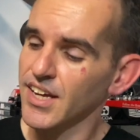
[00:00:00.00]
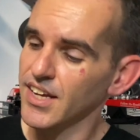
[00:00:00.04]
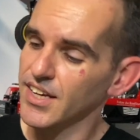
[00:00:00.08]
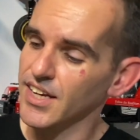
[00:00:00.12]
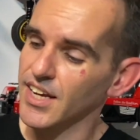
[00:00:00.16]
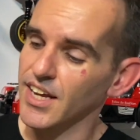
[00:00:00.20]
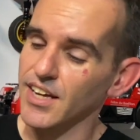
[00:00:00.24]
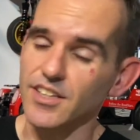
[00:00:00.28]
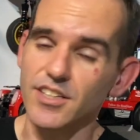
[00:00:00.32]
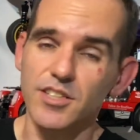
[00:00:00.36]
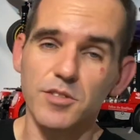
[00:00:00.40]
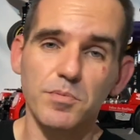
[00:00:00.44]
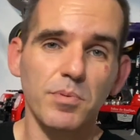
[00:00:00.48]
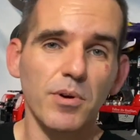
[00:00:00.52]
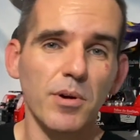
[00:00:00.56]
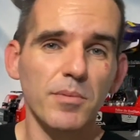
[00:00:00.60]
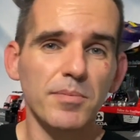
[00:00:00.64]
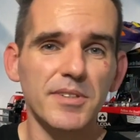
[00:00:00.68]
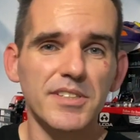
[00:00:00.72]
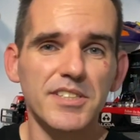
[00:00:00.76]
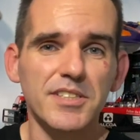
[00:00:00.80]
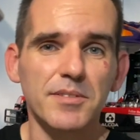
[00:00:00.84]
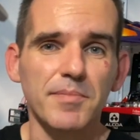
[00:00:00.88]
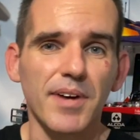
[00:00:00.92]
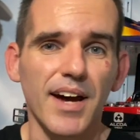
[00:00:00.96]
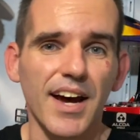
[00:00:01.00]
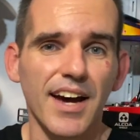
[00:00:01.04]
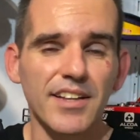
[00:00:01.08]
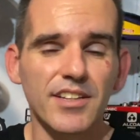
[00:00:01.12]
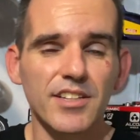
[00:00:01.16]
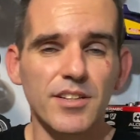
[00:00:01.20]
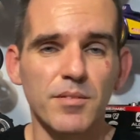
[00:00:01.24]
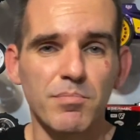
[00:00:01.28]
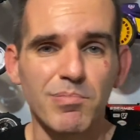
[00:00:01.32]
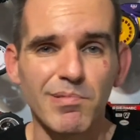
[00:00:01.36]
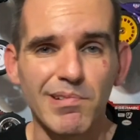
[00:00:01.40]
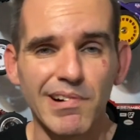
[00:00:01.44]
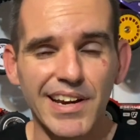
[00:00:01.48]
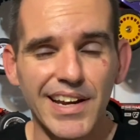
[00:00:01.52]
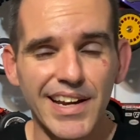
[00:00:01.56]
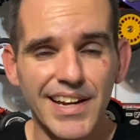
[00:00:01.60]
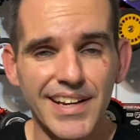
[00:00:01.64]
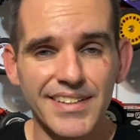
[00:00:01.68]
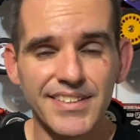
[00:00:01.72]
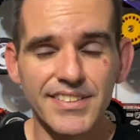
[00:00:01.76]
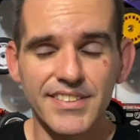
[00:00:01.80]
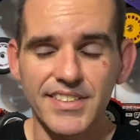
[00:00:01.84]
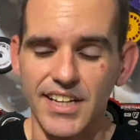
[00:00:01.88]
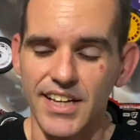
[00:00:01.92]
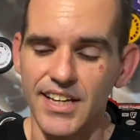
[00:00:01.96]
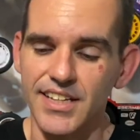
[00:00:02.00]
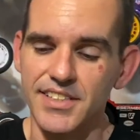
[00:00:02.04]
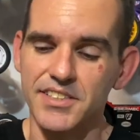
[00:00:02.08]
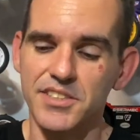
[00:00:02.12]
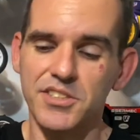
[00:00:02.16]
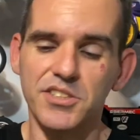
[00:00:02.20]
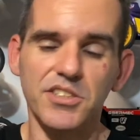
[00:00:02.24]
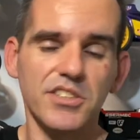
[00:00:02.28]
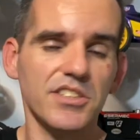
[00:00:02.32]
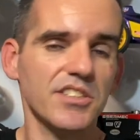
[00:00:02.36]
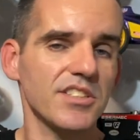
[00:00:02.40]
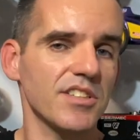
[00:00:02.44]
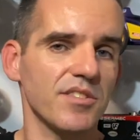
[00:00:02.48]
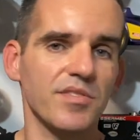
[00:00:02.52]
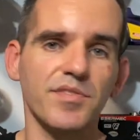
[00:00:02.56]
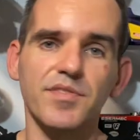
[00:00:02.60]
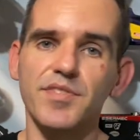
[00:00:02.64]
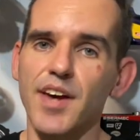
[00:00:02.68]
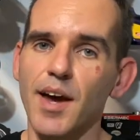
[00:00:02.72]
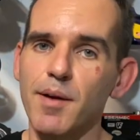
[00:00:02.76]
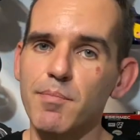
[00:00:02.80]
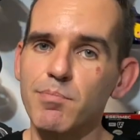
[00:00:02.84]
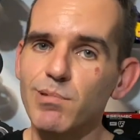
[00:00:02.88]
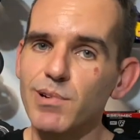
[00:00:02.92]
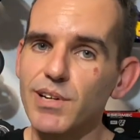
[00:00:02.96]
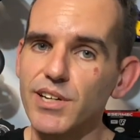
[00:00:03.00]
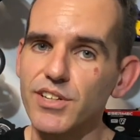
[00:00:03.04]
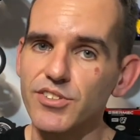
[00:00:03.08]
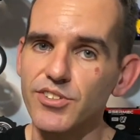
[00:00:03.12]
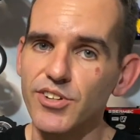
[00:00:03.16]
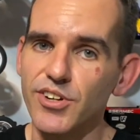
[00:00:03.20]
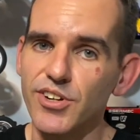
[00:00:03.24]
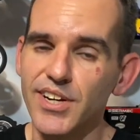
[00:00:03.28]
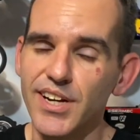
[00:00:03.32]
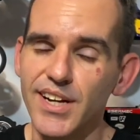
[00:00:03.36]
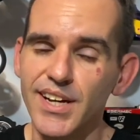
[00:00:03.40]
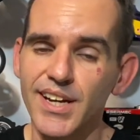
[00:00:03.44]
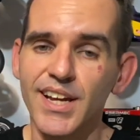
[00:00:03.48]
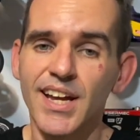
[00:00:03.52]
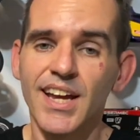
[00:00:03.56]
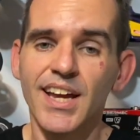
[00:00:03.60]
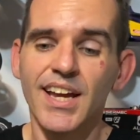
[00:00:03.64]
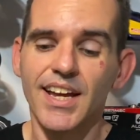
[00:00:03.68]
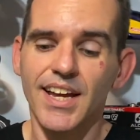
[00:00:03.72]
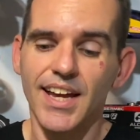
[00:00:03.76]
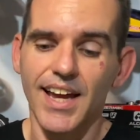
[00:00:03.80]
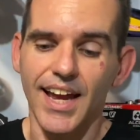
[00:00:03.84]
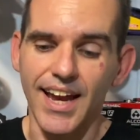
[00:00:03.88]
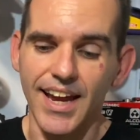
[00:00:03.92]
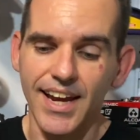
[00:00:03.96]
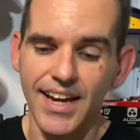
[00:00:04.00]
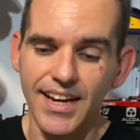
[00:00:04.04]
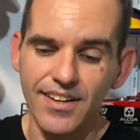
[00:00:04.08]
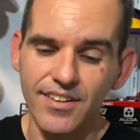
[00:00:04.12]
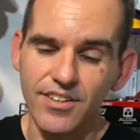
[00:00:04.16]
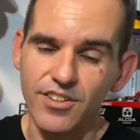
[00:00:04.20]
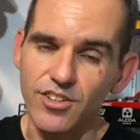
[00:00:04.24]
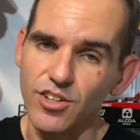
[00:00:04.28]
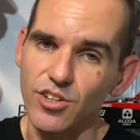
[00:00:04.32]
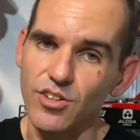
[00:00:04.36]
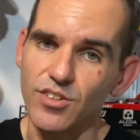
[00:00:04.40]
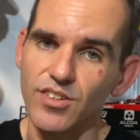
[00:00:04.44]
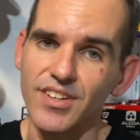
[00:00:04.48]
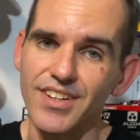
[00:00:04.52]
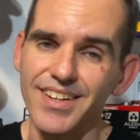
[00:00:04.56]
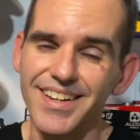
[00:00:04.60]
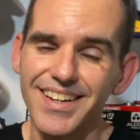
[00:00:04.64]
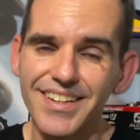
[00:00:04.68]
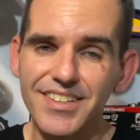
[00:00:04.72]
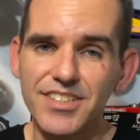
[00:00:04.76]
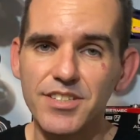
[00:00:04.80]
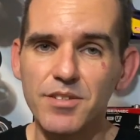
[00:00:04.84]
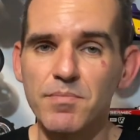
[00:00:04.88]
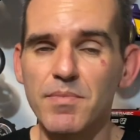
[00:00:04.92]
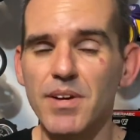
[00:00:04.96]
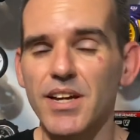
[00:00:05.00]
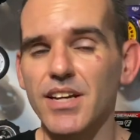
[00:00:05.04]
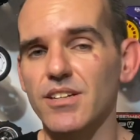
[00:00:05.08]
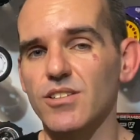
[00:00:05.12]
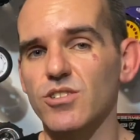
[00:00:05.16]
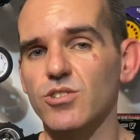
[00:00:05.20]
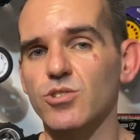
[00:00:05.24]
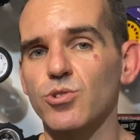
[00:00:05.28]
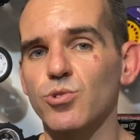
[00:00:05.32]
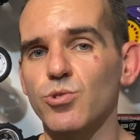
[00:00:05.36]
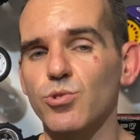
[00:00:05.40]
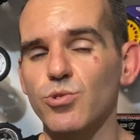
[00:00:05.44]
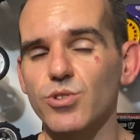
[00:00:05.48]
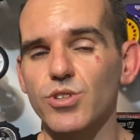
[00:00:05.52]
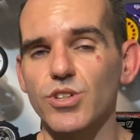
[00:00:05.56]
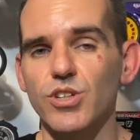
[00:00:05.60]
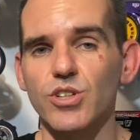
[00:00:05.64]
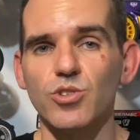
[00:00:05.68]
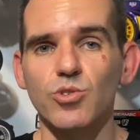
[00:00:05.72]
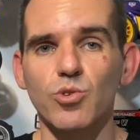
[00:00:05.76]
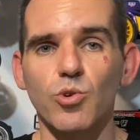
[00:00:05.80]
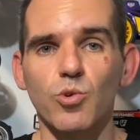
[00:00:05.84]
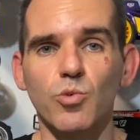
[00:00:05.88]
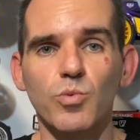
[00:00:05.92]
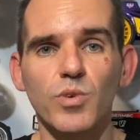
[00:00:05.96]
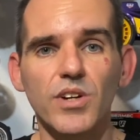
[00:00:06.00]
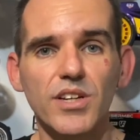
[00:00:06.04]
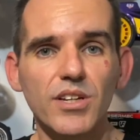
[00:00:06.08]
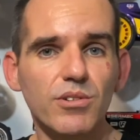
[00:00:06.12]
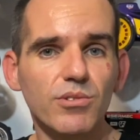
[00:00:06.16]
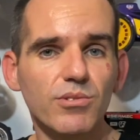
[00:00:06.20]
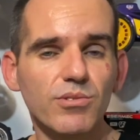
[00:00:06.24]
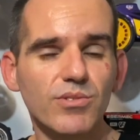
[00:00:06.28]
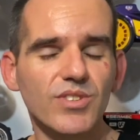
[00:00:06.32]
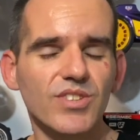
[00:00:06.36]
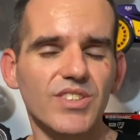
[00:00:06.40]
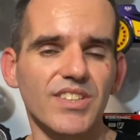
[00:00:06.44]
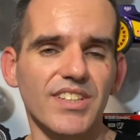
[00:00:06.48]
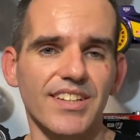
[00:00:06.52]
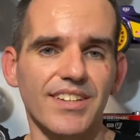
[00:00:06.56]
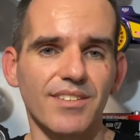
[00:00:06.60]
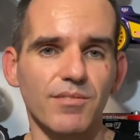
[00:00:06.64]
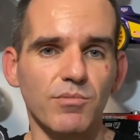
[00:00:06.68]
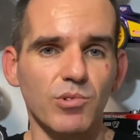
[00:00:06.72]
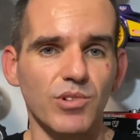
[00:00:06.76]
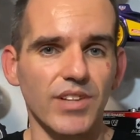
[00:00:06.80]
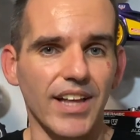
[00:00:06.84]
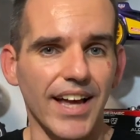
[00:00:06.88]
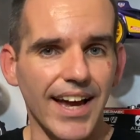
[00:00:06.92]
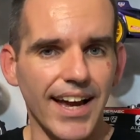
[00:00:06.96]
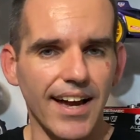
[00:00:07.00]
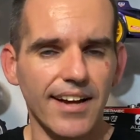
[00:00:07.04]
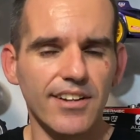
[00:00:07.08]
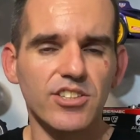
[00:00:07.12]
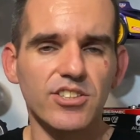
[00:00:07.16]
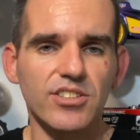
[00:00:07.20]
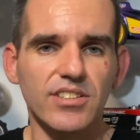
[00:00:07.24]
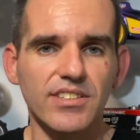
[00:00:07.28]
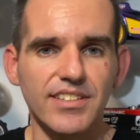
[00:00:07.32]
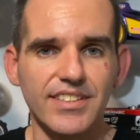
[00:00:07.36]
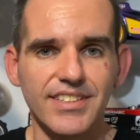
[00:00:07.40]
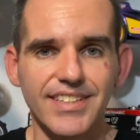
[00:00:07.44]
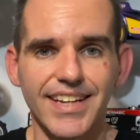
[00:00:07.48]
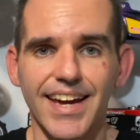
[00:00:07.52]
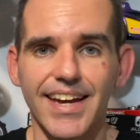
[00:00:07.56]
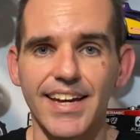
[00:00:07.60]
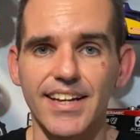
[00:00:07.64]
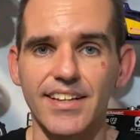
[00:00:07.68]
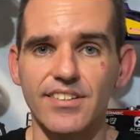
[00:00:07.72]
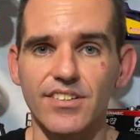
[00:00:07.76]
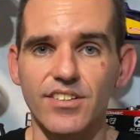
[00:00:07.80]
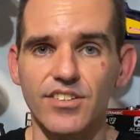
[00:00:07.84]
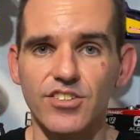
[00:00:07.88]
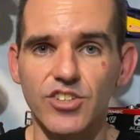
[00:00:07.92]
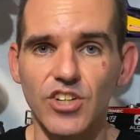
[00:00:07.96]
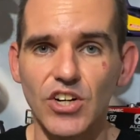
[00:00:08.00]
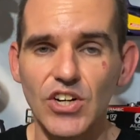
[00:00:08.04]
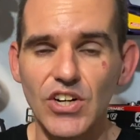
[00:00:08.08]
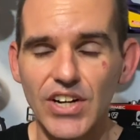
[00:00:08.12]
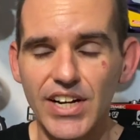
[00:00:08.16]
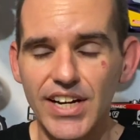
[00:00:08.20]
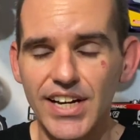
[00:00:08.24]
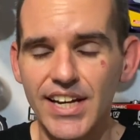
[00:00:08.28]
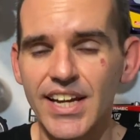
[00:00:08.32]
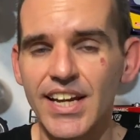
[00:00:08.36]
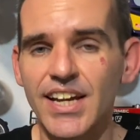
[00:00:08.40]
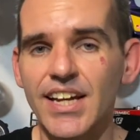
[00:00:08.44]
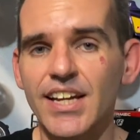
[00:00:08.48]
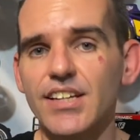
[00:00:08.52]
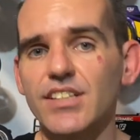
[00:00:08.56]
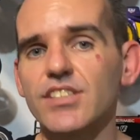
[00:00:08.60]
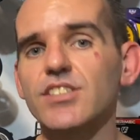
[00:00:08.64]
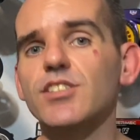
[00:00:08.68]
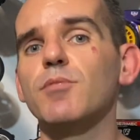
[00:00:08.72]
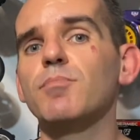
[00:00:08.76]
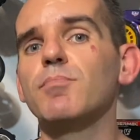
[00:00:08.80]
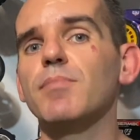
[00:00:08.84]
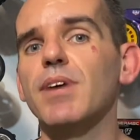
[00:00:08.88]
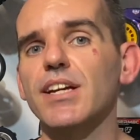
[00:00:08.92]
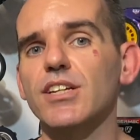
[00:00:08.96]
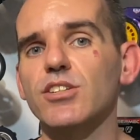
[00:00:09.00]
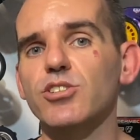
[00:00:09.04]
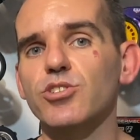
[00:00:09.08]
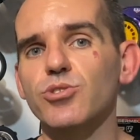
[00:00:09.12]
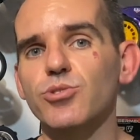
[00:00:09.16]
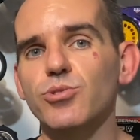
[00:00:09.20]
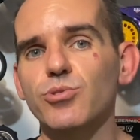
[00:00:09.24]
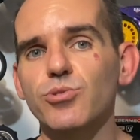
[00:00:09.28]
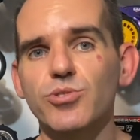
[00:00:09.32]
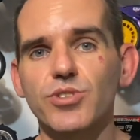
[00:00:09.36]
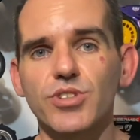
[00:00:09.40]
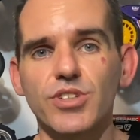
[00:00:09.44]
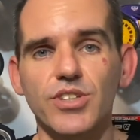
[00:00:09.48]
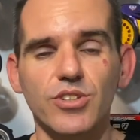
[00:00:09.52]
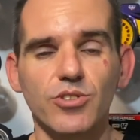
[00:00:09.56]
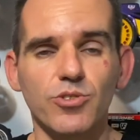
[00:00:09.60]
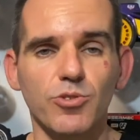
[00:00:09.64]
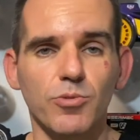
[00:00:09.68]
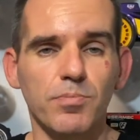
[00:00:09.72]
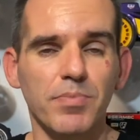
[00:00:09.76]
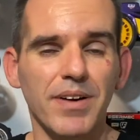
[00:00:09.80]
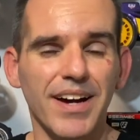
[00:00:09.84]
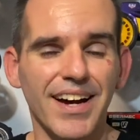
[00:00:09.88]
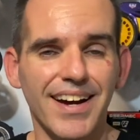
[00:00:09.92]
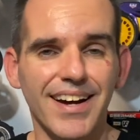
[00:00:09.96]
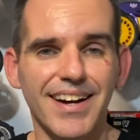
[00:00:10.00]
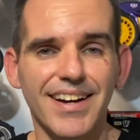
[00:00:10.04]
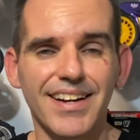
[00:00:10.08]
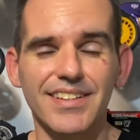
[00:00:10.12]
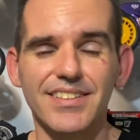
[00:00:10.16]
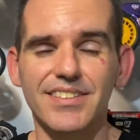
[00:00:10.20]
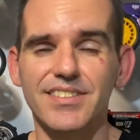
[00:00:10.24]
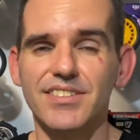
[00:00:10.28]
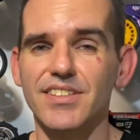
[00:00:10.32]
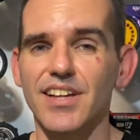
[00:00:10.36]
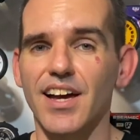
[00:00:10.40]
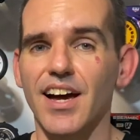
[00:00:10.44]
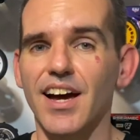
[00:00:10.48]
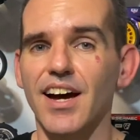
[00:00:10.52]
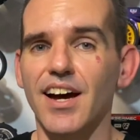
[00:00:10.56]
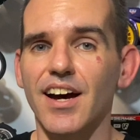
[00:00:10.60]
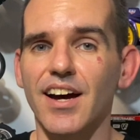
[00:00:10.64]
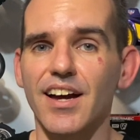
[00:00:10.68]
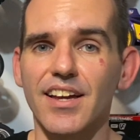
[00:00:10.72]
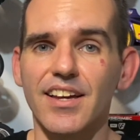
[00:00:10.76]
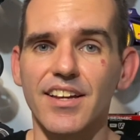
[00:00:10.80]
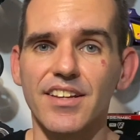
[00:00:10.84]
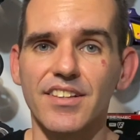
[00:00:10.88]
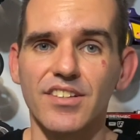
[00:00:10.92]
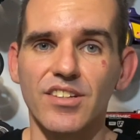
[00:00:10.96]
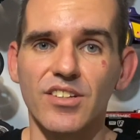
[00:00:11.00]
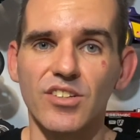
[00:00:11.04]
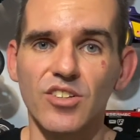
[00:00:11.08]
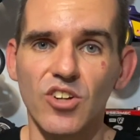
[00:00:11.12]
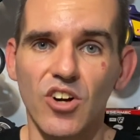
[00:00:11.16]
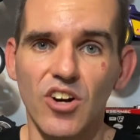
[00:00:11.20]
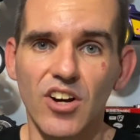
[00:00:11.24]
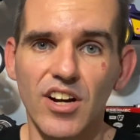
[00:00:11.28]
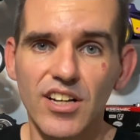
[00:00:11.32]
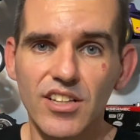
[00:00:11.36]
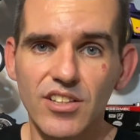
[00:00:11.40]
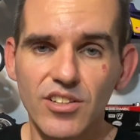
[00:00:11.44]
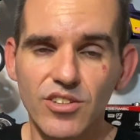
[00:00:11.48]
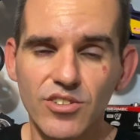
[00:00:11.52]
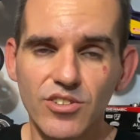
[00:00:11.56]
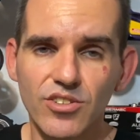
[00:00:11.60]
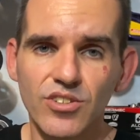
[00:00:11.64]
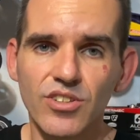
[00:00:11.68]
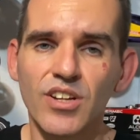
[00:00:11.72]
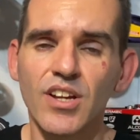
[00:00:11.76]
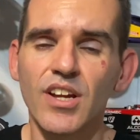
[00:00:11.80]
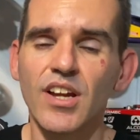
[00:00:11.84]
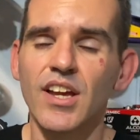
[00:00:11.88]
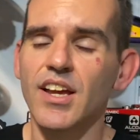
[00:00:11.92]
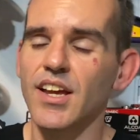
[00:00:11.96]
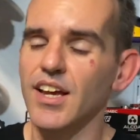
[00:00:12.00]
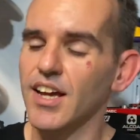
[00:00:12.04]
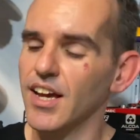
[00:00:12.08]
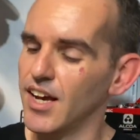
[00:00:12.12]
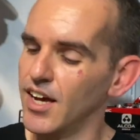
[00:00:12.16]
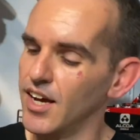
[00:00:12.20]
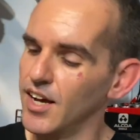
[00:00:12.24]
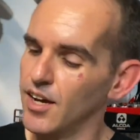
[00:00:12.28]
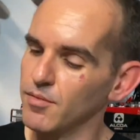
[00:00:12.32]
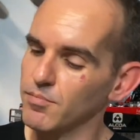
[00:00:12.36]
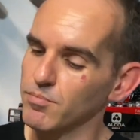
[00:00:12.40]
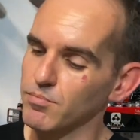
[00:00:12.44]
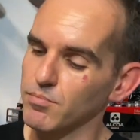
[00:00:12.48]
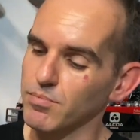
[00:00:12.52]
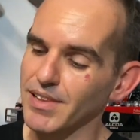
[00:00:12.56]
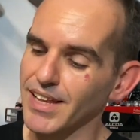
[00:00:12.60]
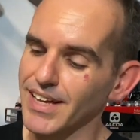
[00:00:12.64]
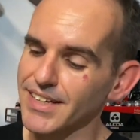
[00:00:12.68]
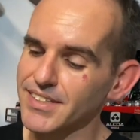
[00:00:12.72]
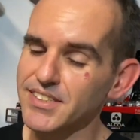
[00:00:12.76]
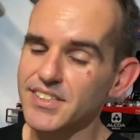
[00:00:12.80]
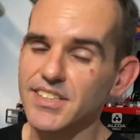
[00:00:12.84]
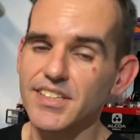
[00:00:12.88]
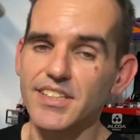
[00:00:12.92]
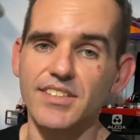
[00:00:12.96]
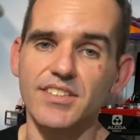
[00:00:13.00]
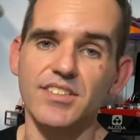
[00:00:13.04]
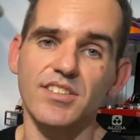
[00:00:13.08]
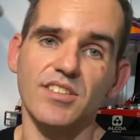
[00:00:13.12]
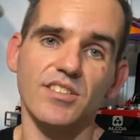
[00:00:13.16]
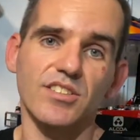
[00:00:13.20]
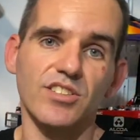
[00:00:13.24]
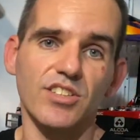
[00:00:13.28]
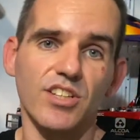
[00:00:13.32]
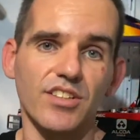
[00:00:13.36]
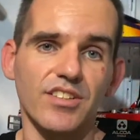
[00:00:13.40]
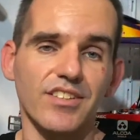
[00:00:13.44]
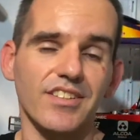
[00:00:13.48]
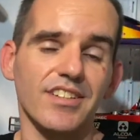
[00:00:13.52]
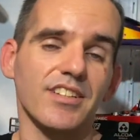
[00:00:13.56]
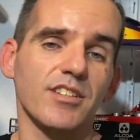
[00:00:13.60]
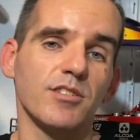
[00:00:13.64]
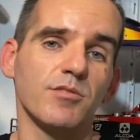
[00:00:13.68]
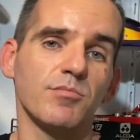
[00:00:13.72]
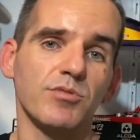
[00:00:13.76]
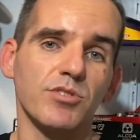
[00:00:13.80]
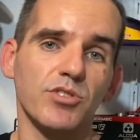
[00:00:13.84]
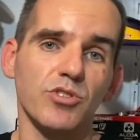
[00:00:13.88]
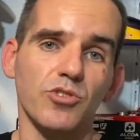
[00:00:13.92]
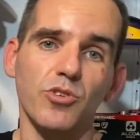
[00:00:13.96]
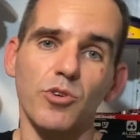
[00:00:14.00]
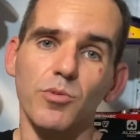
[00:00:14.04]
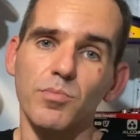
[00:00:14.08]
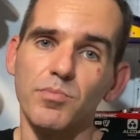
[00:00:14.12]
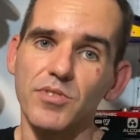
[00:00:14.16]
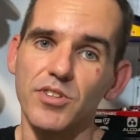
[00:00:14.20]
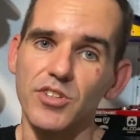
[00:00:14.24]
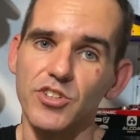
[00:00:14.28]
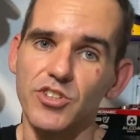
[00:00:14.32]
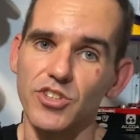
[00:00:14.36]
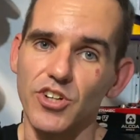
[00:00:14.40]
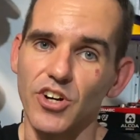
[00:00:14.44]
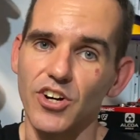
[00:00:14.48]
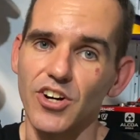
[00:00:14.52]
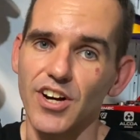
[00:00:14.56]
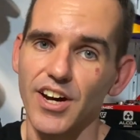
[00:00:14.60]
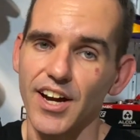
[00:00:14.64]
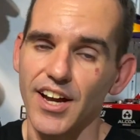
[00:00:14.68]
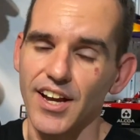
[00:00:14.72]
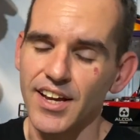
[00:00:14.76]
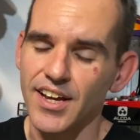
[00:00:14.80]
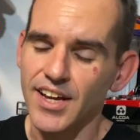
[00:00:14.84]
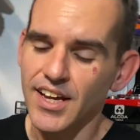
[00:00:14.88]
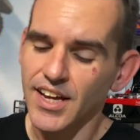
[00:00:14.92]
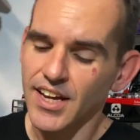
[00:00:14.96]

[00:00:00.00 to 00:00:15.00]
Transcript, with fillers: Now there's probably some other brands. It's just a fabric dye, and you need to make sure that your wheels will actually take the dye. So make sure that your parts are either nylon plastics so that it can absorb the dye.